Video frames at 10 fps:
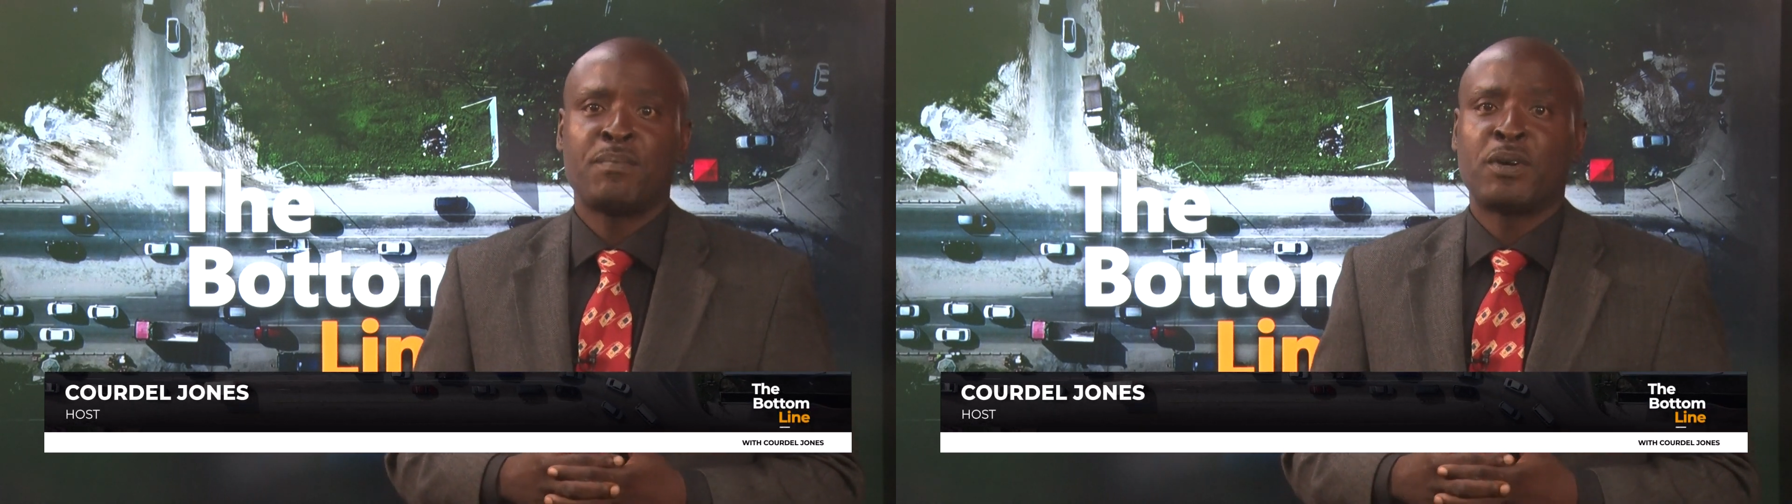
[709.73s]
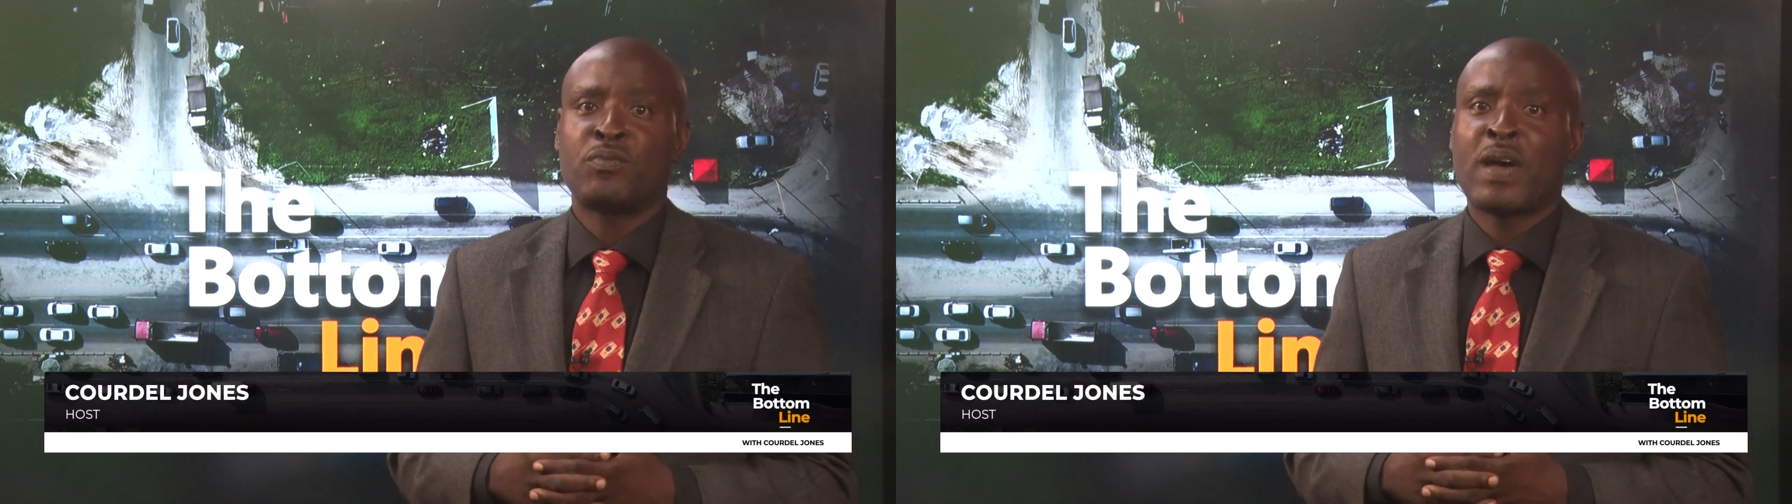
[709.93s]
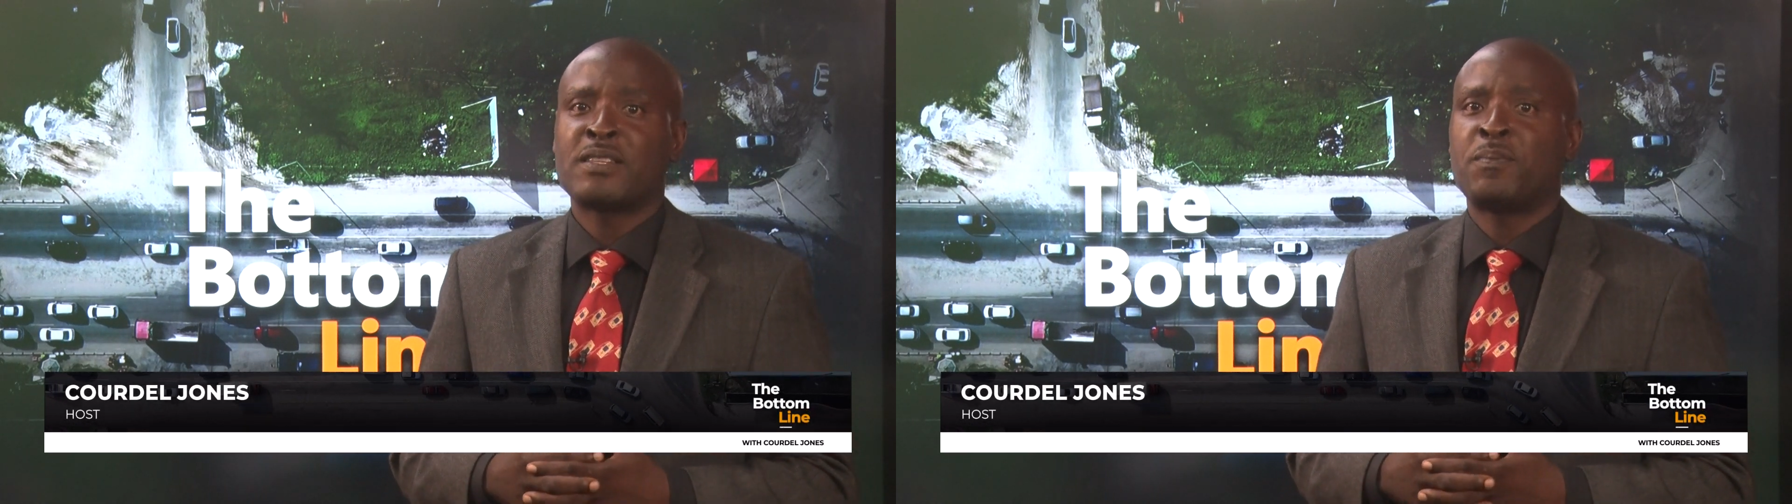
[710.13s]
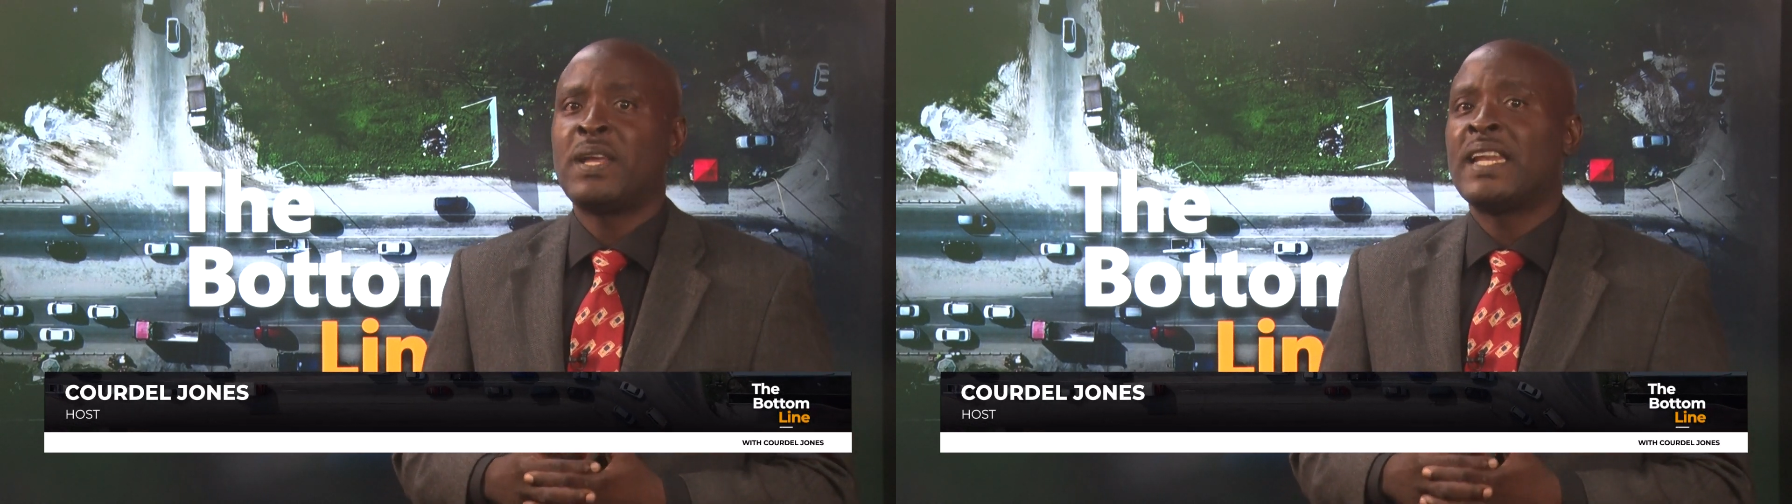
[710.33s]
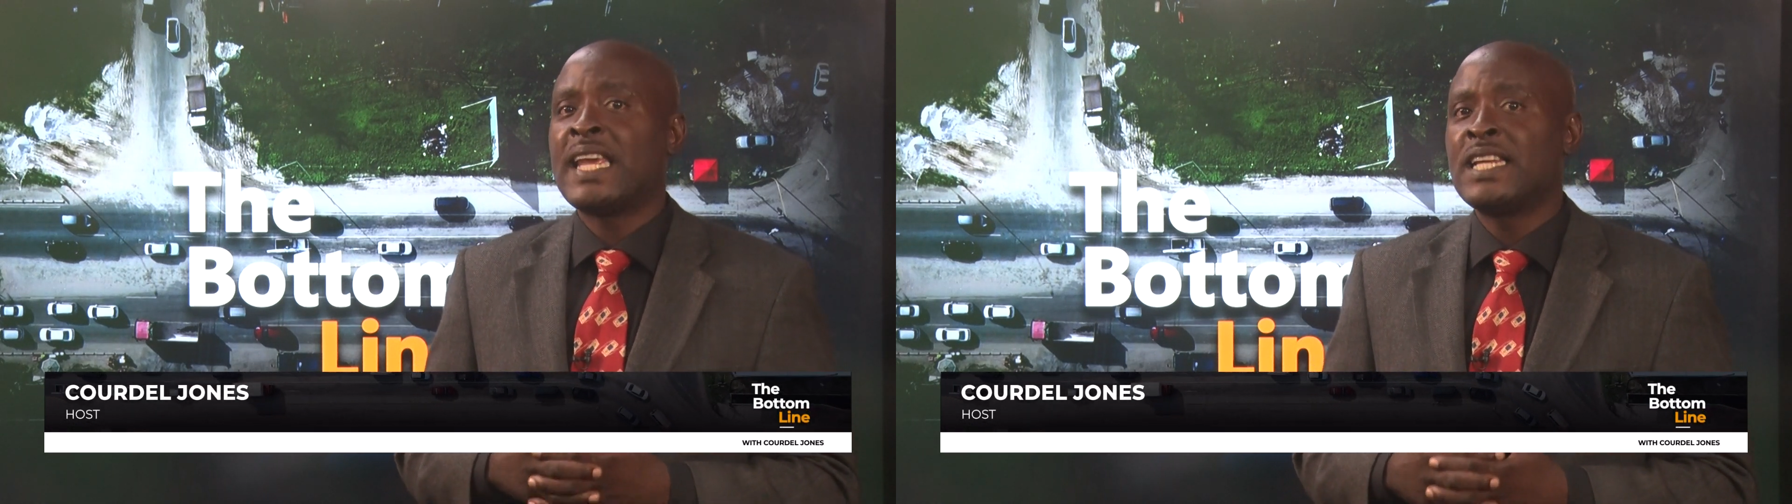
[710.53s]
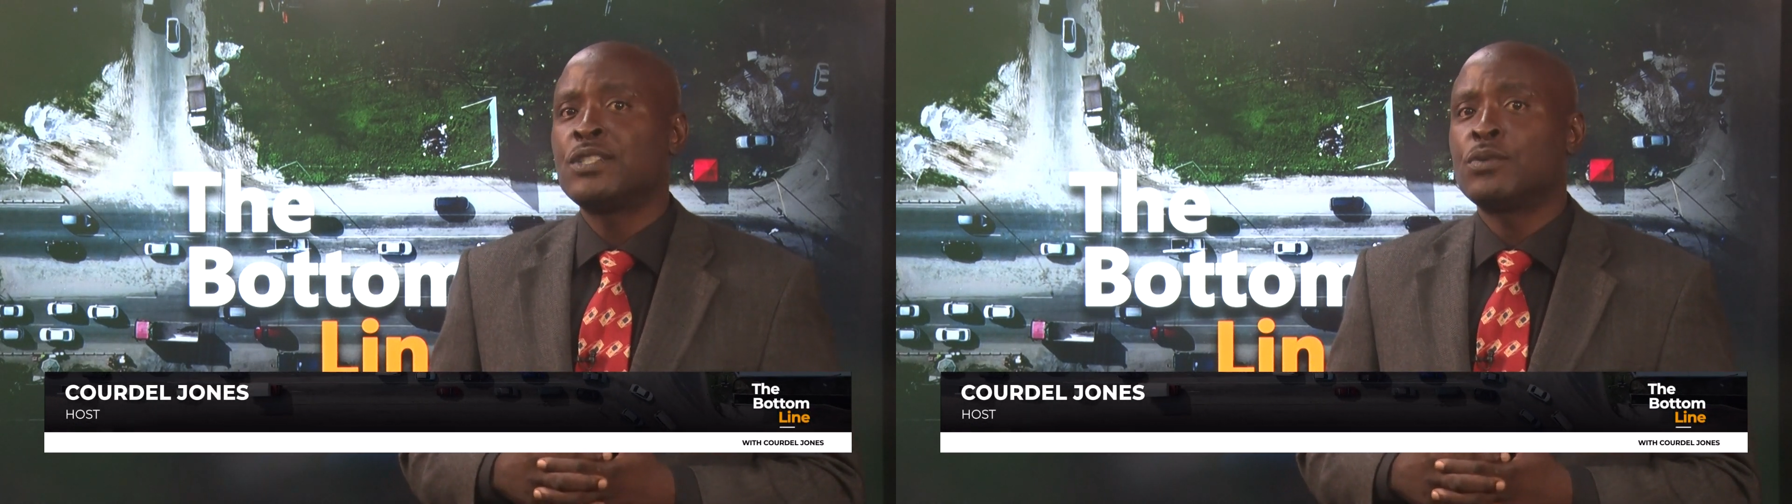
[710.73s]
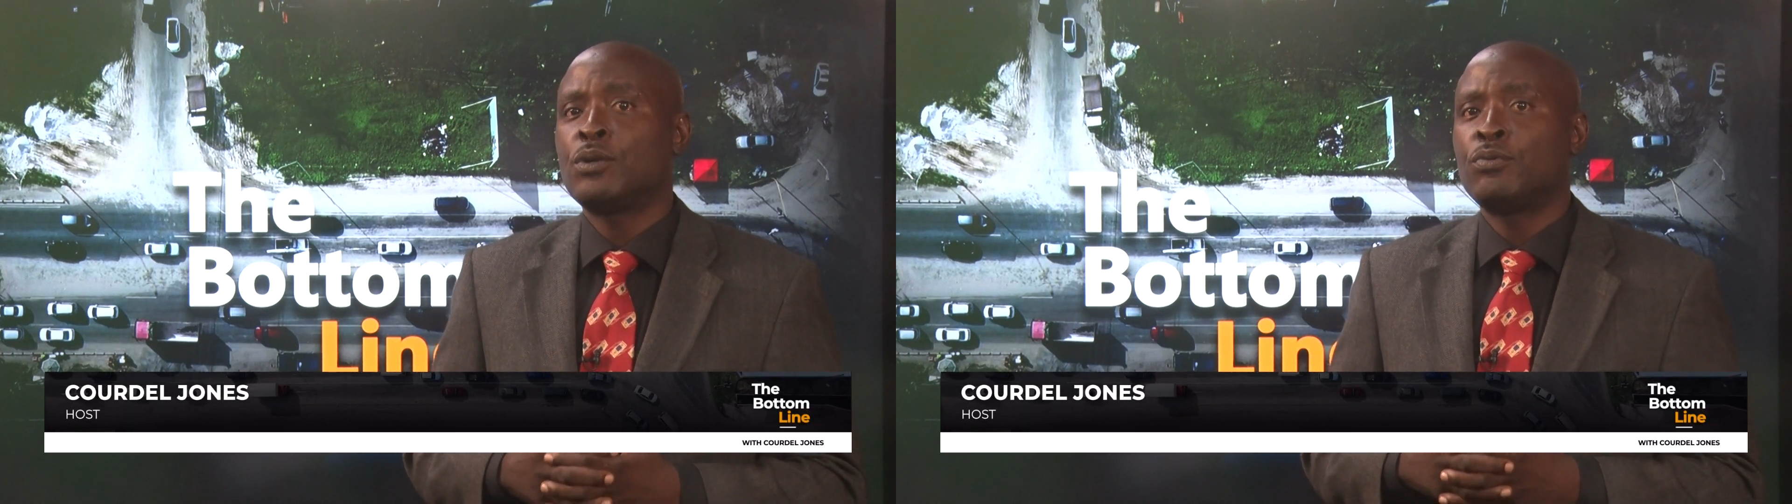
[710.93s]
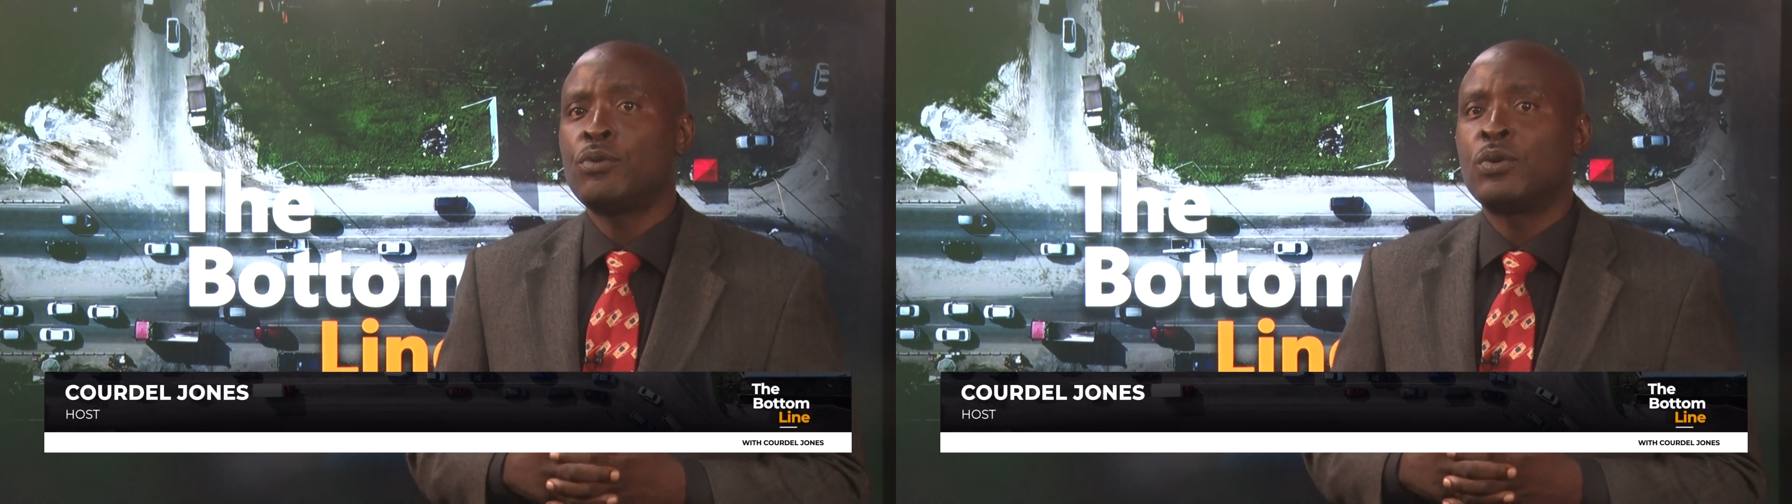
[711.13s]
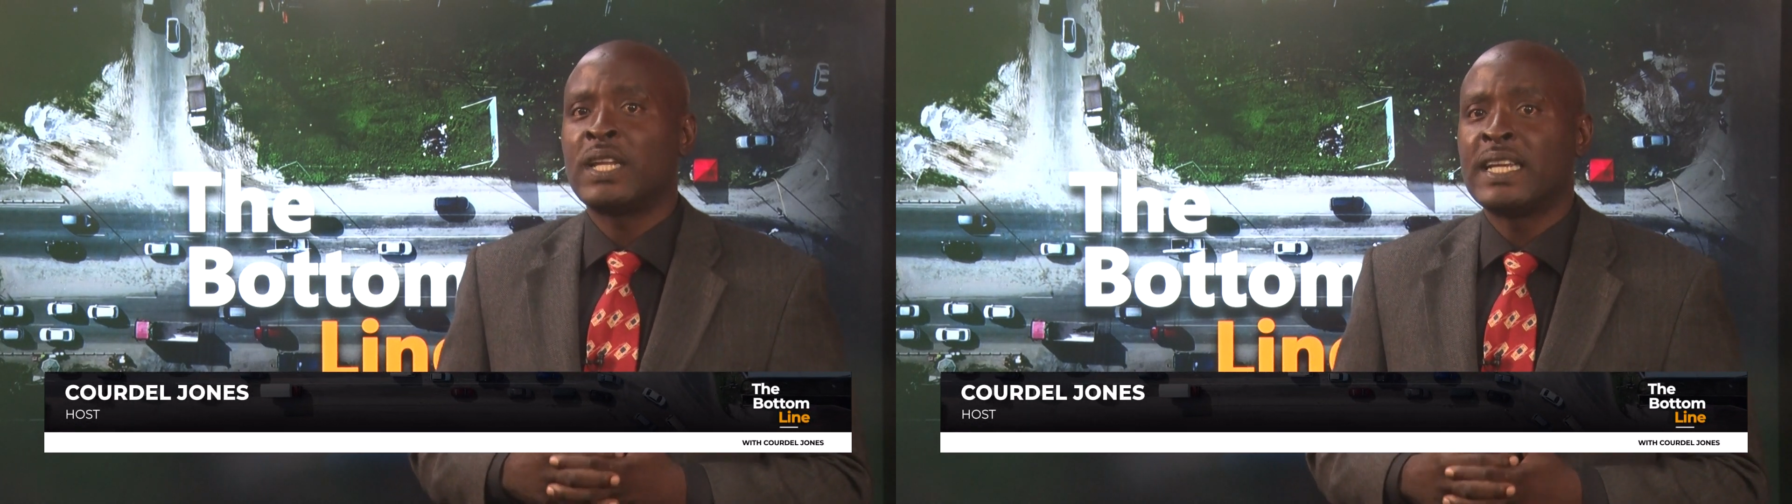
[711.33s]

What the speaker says: but rather play an integral role